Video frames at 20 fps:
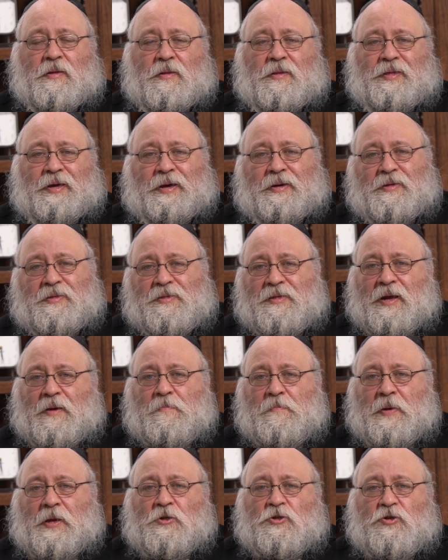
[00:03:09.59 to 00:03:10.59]
that is
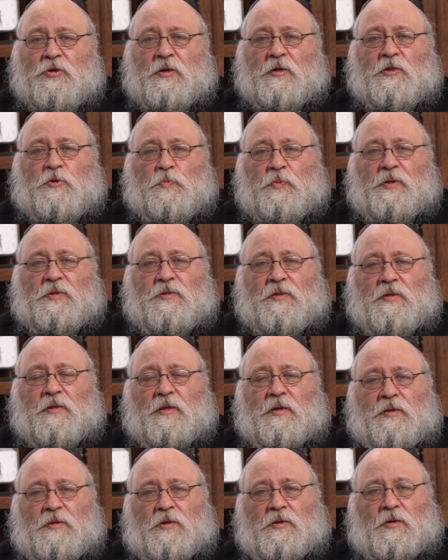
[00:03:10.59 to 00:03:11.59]
not mentioned
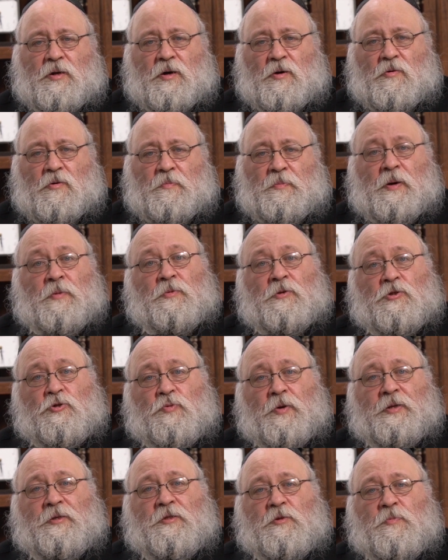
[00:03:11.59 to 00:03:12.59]
explicitly in the Torah, but was
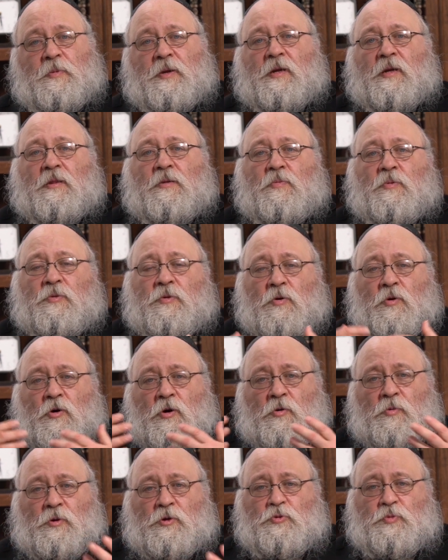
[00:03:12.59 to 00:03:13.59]
transmitted through the
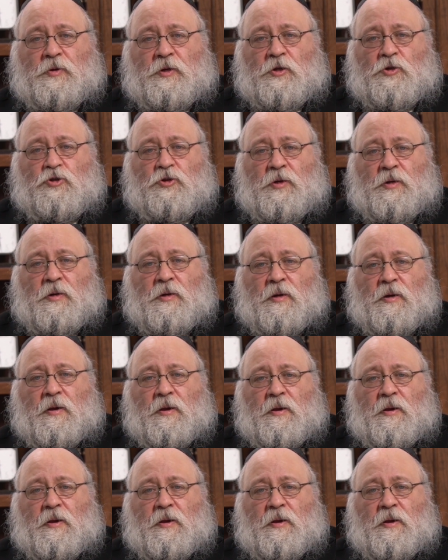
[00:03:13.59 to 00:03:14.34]
oral tradition,